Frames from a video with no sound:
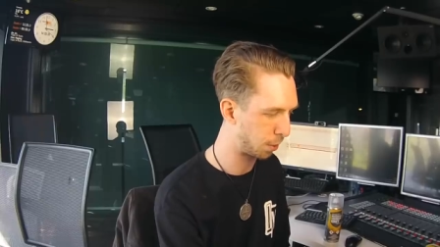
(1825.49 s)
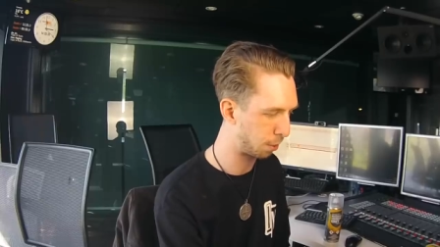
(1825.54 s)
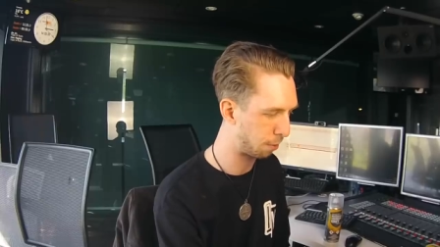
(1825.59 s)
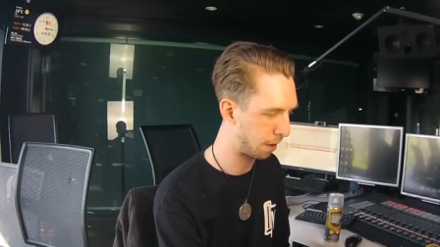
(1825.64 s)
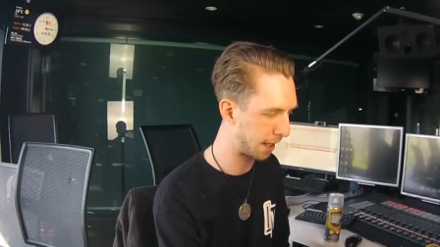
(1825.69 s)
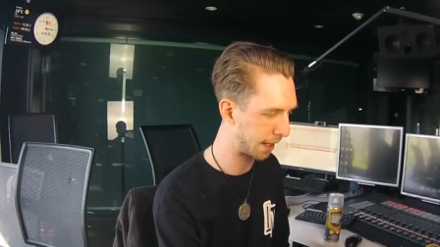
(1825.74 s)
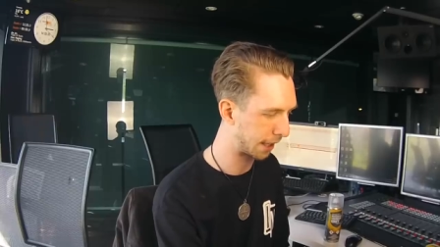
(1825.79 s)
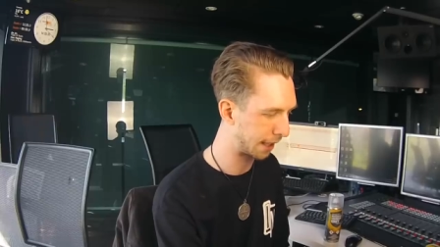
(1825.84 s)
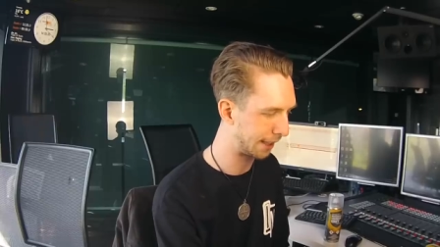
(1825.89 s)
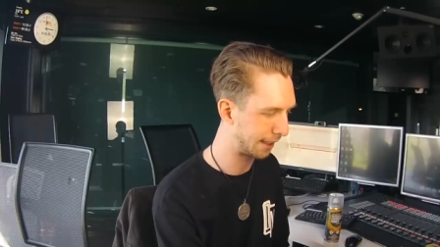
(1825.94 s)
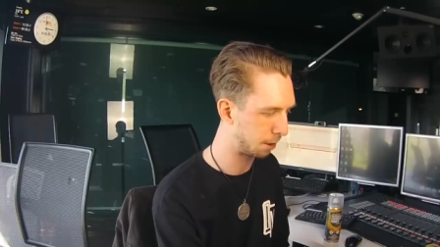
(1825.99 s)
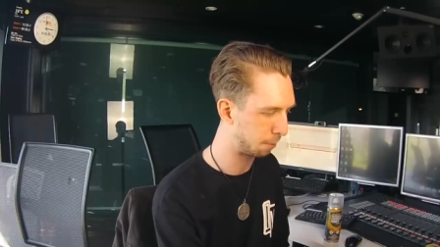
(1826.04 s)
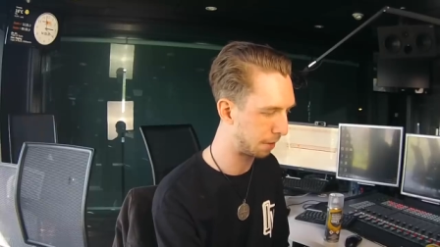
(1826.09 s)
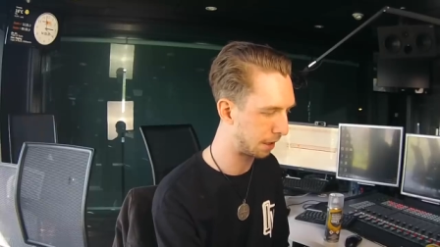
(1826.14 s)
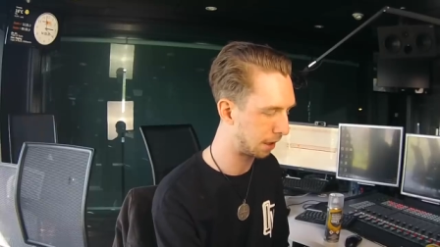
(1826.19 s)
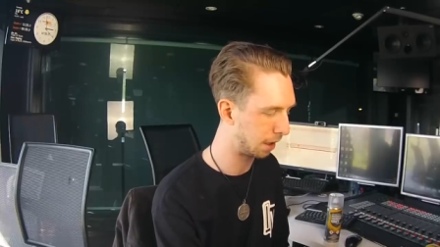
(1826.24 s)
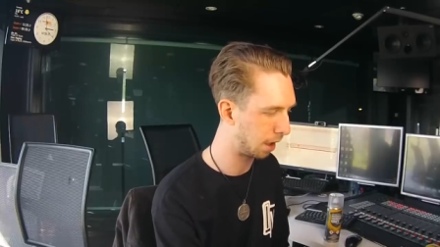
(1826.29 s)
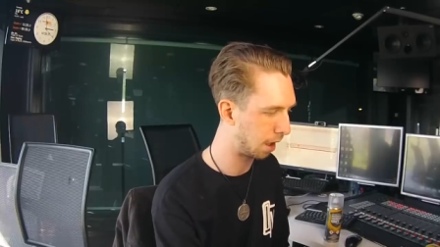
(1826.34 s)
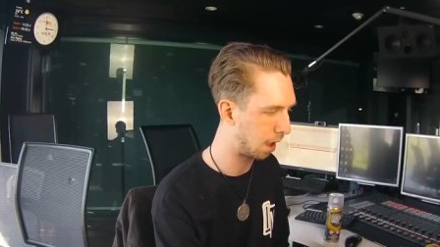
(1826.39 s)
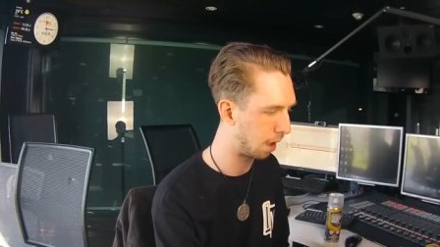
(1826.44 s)
We're running a little
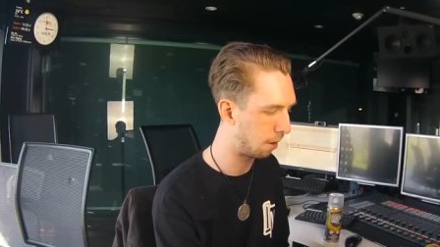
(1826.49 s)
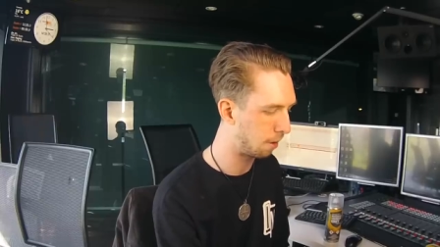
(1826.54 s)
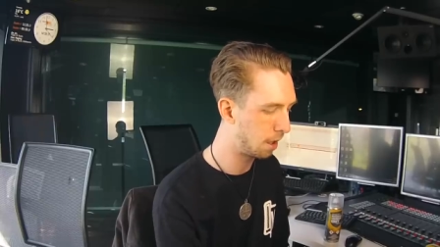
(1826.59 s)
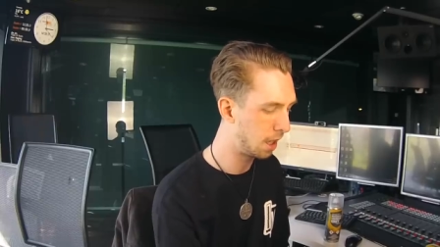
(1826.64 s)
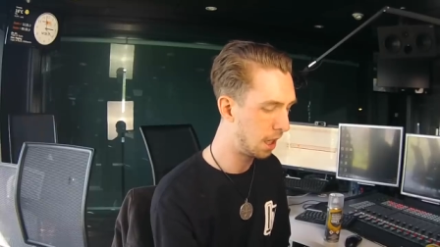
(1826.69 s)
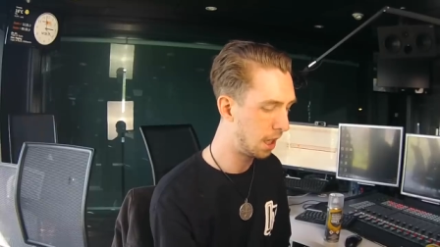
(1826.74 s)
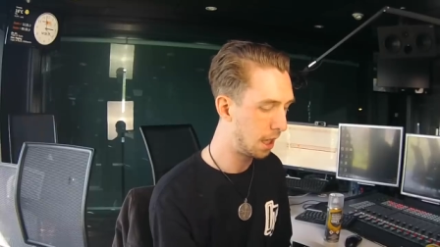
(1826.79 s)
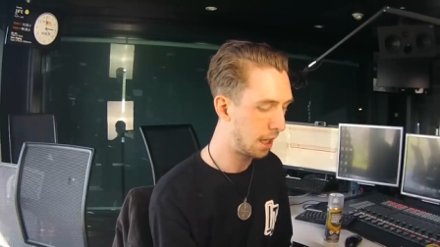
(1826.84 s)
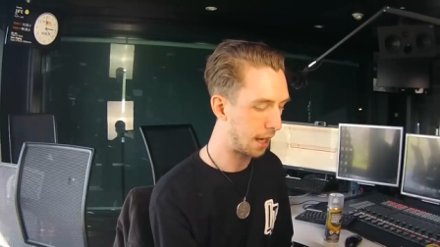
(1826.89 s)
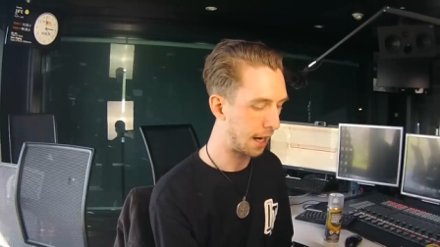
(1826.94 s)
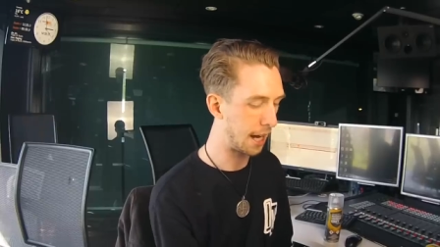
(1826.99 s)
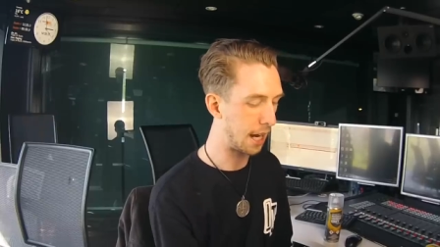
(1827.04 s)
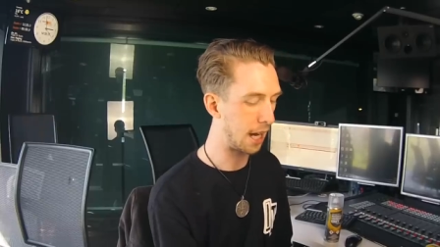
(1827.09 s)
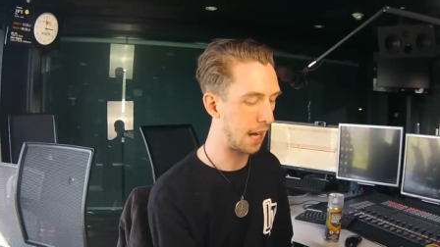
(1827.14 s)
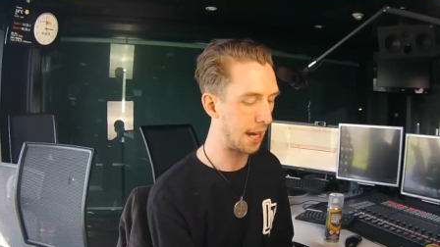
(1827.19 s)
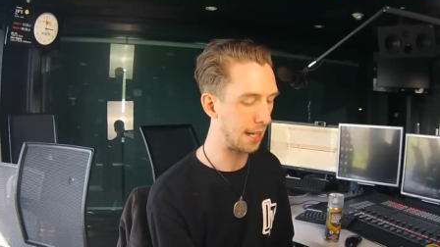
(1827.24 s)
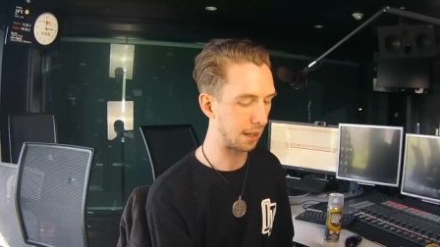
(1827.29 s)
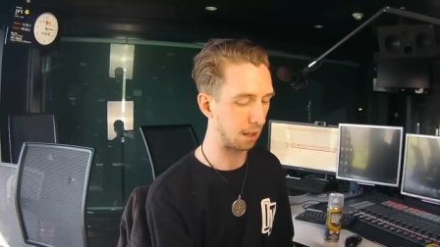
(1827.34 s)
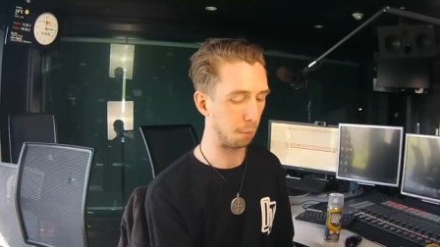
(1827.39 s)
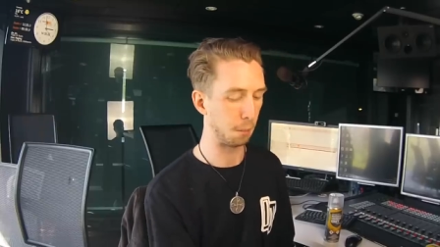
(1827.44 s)
bit low
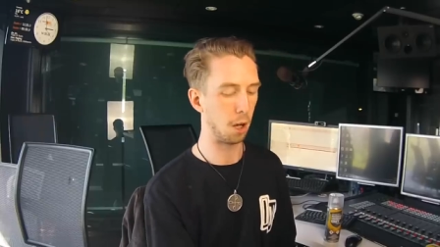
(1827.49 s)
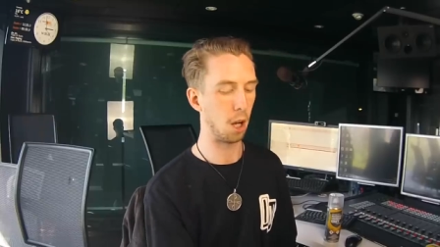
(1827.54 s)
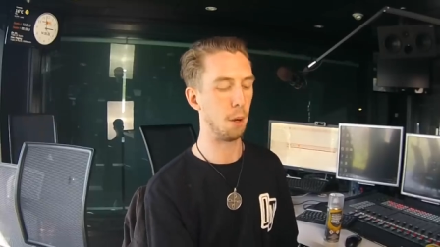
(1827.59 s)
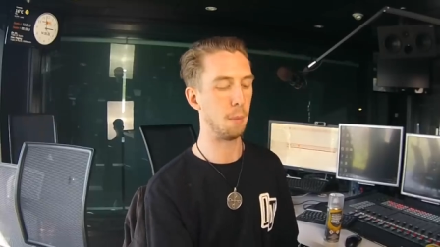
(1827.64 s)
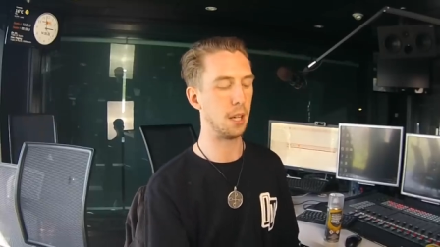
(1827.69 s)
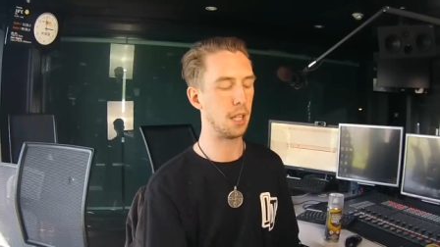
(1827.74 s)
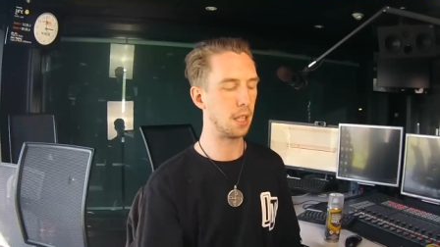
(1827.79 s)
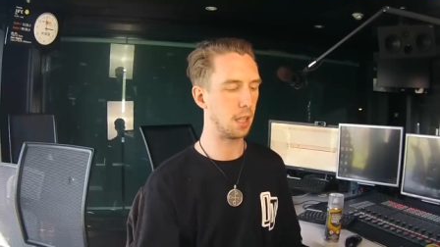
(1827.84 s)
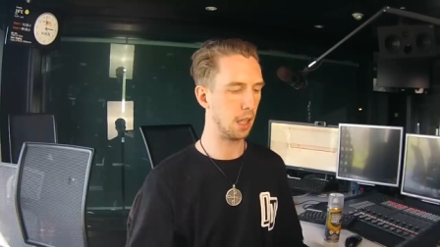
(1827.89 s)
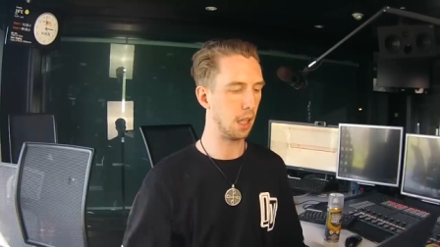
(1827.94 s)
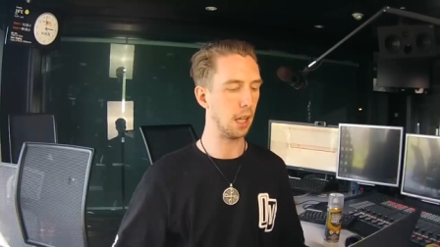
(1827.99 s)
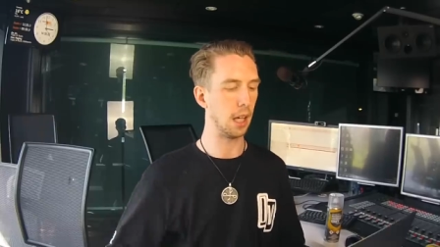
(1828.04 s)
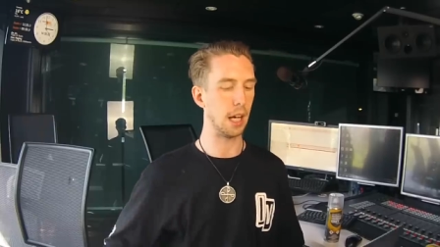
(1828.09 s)
uh, at the moment.